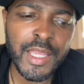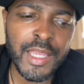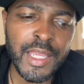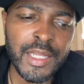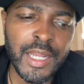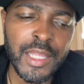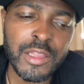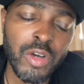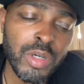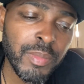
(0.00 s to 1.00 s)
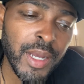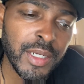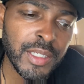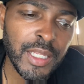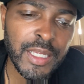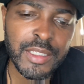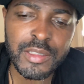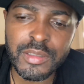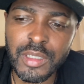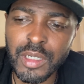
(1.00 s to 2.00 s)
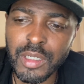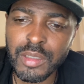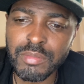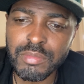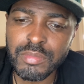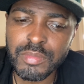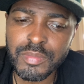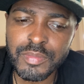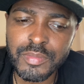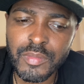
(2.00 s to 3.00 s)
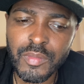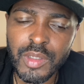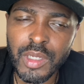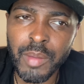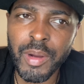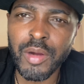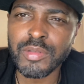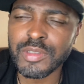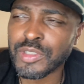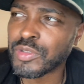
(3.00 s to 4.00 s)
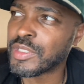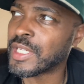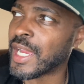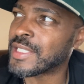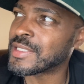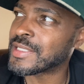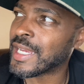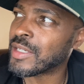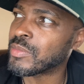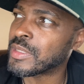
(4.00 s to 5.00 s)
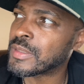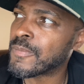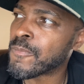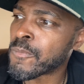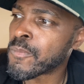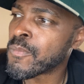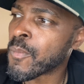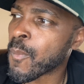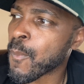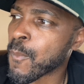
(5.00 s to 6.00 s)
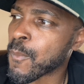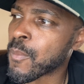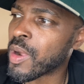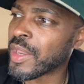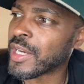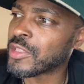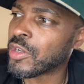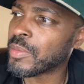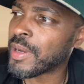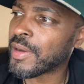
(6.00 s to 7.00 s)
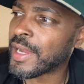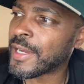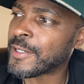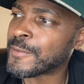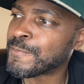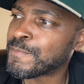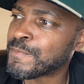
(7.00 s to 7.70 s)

and I thought about it, like about street guys' entitlement. And I thought about how,